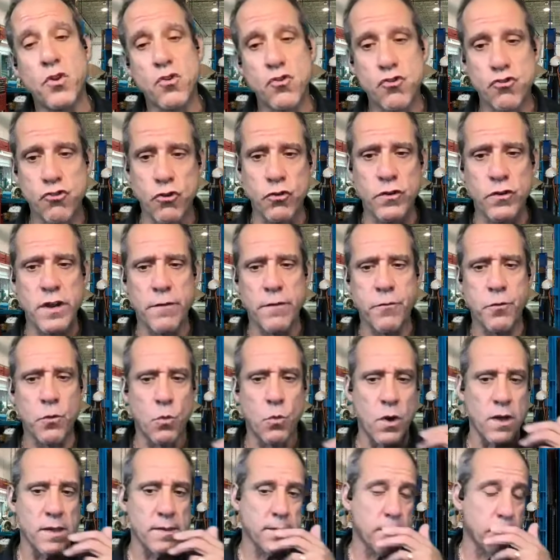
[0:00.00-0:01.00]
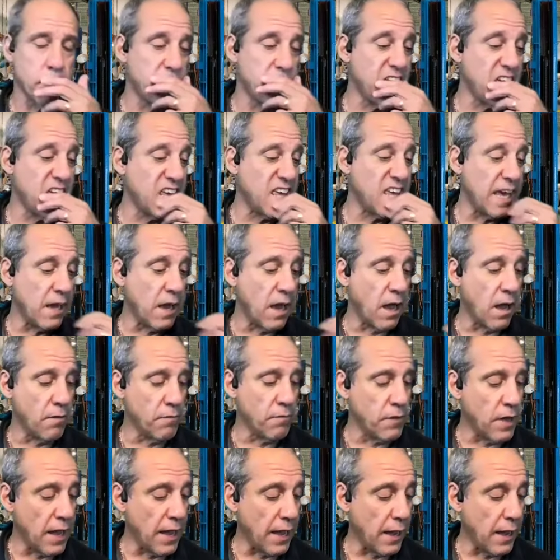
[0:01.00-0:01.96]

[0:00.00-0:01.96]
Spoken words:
There's two different ones I'm thinking of.